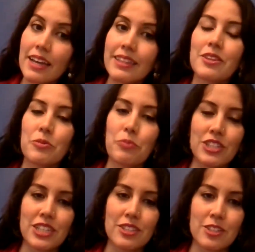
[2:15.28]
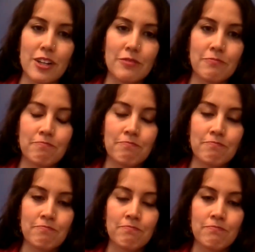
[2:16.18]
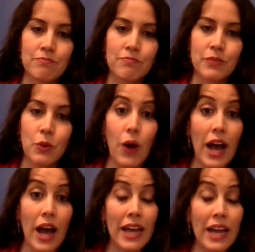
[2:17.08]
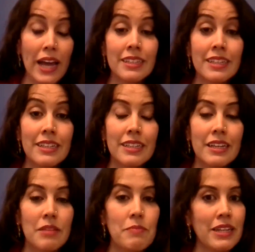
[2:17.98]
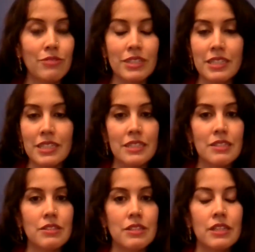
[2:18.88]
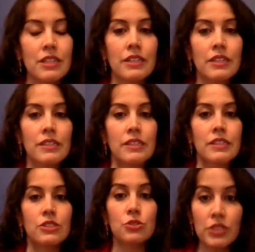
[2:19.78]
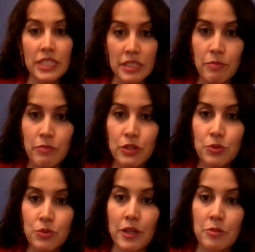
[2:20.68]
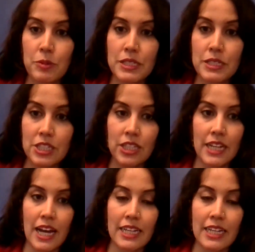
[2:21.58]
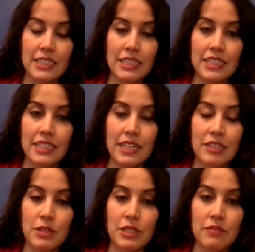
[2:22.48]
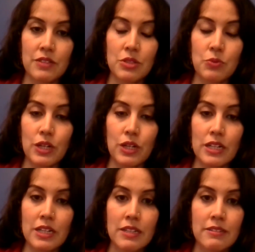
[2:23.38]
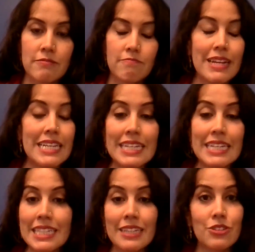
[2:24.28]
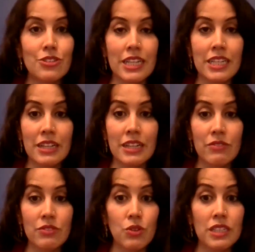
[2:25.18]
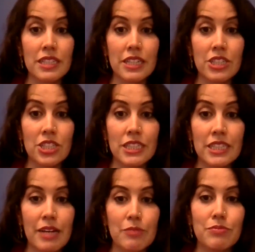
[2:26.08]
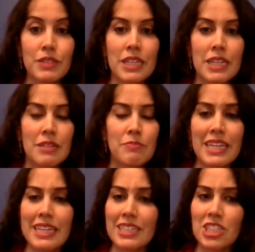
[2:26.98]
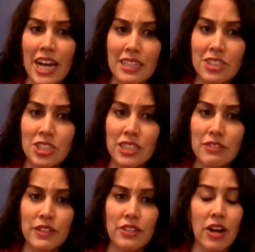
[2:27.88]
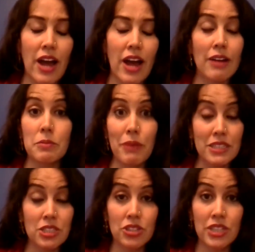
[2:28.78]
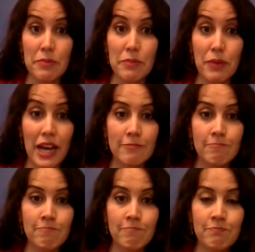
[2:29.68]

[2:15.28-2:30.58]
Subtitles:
And then the project stalled. Why? Many reasons. New team members were better positioned than I to lead on elements of this work. My nascent understanding of the organization kept making it challenging to figure out how to best create buy-in.